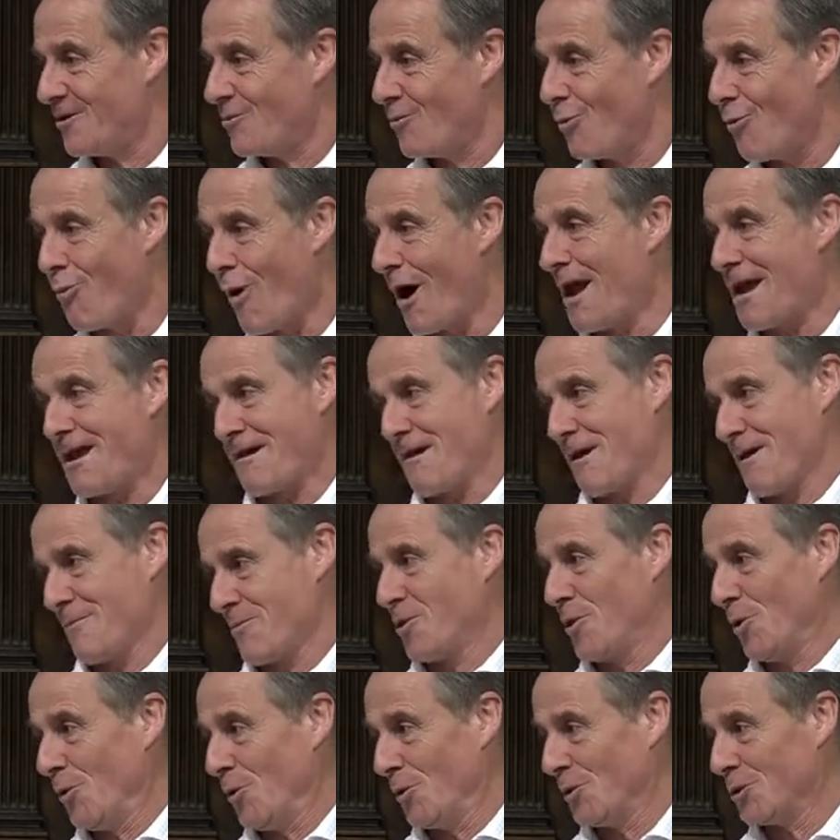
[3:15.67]
wake-up
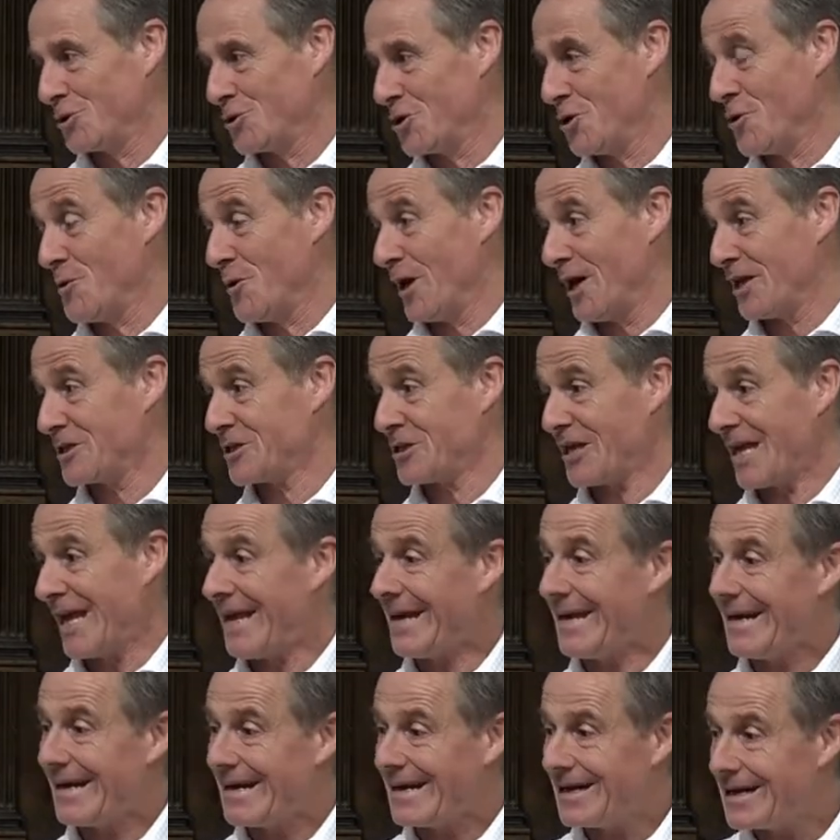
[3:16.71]
call to us
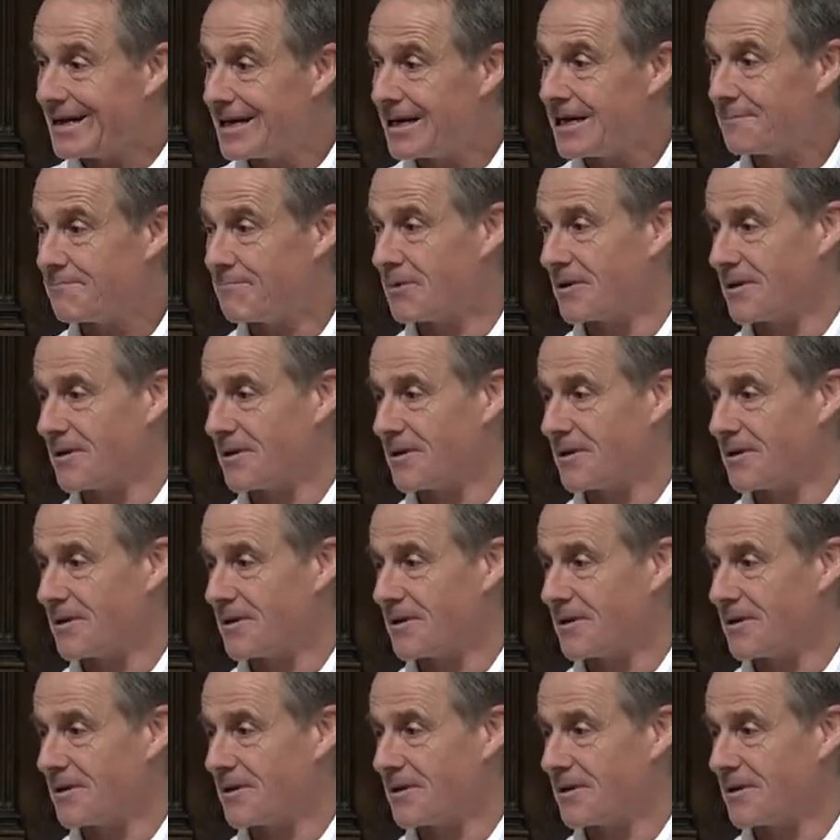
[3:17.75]
in our,